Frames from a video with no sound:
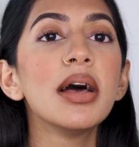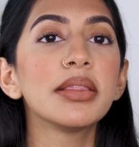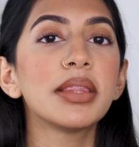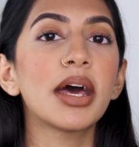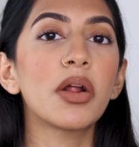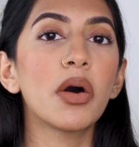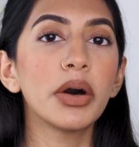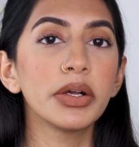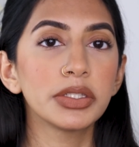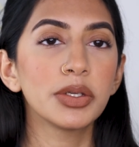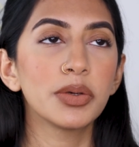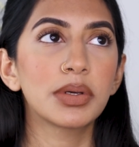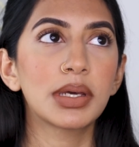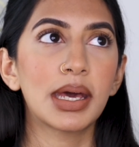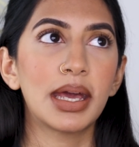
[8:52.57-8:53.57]
That
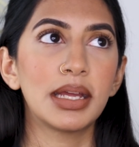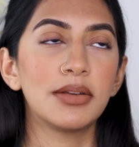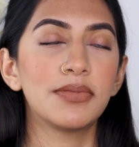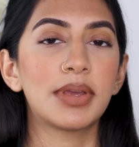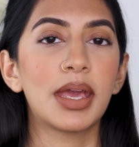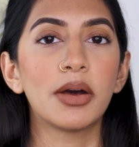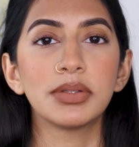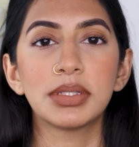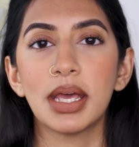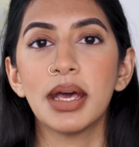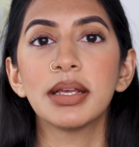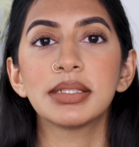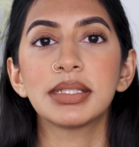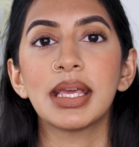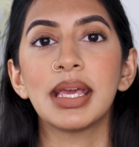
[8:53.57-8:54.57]
also kind of counts
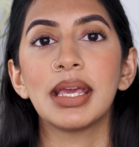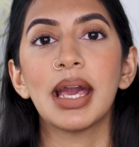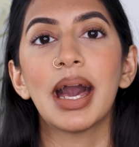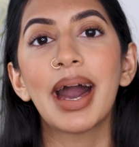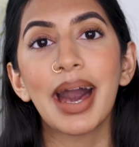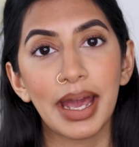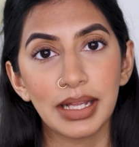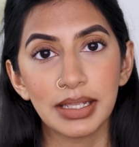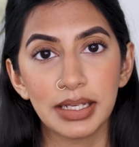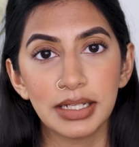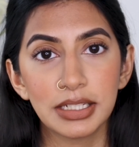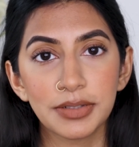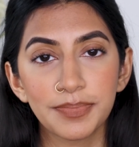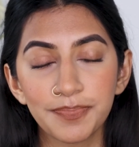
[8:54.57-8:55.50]
as a highlight.